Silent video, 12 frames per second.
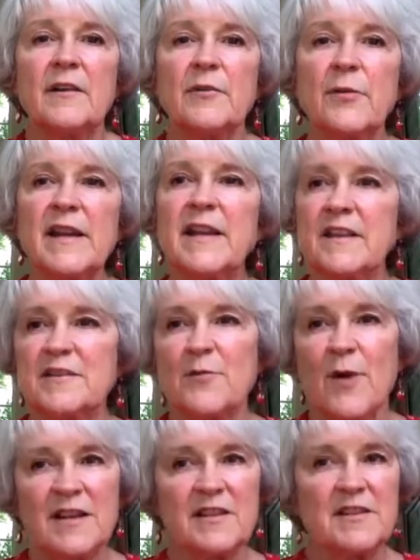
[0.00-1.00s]
Greetings,
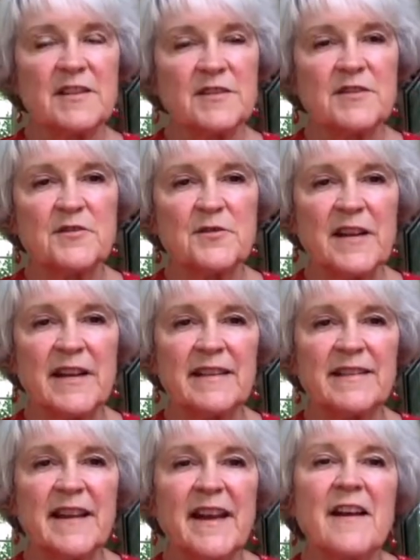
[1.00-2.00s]
Washington
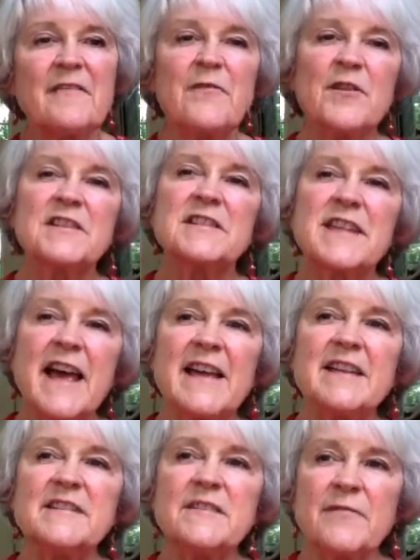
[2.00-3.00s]
Street. For
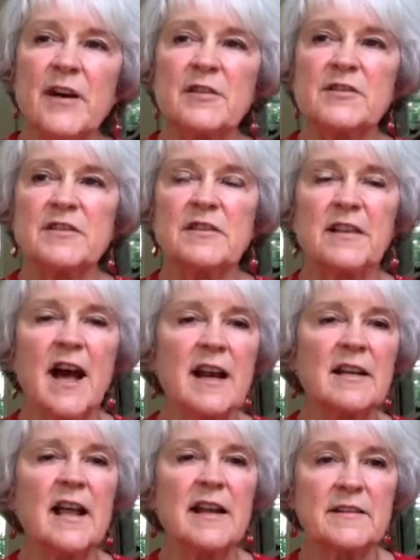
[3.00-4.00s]
today's devotional,
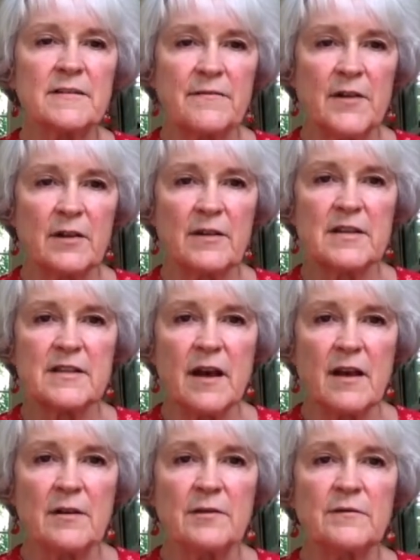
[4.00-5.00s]
I'd like to focus
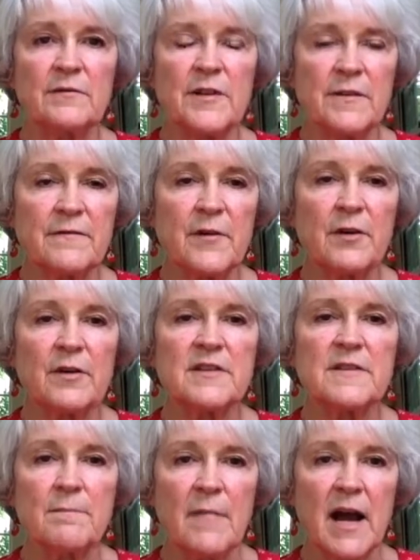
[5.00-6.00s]
on the
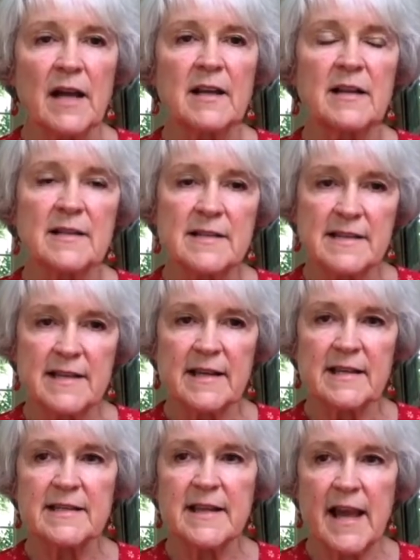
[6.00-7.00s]
verse Micah
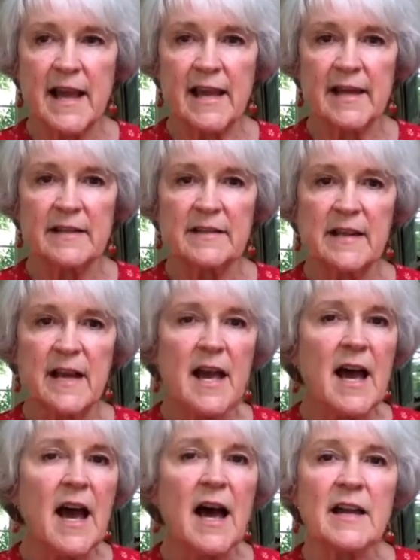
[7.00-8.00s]
6:8.
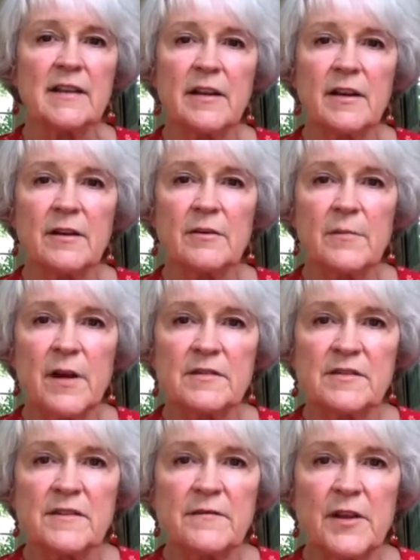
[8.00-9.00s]
I know
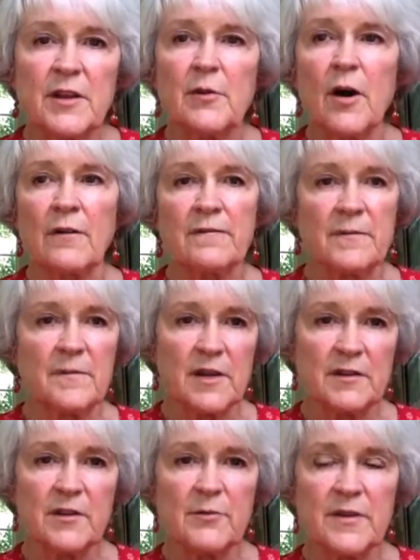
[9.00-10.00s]
most of you are
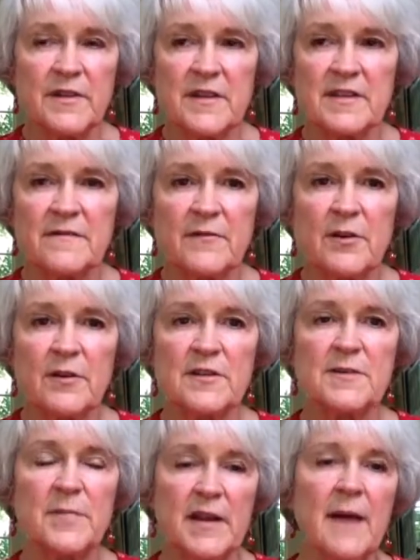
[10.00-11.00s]
familiar with this
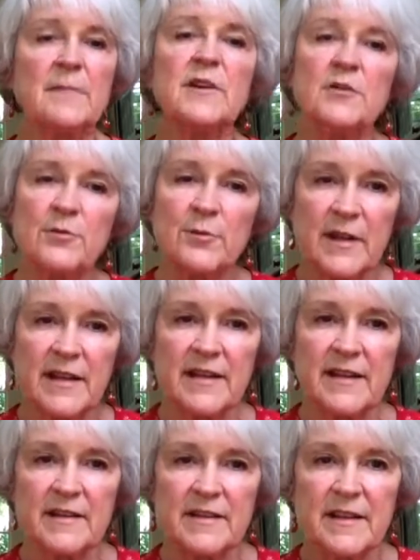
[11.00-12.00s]
verse, but I'm going to read
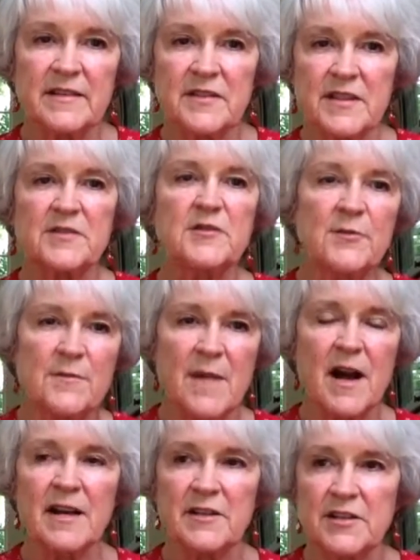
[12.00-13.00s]
it just to
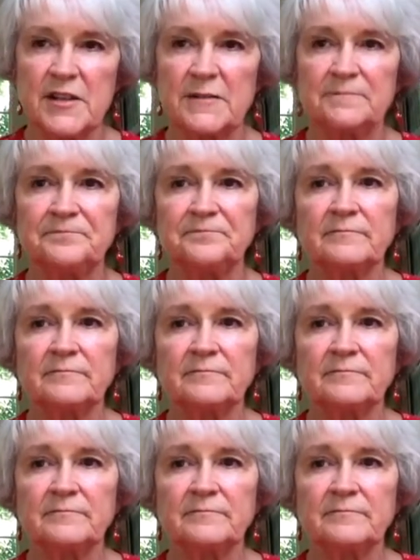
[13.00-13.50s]
remind you.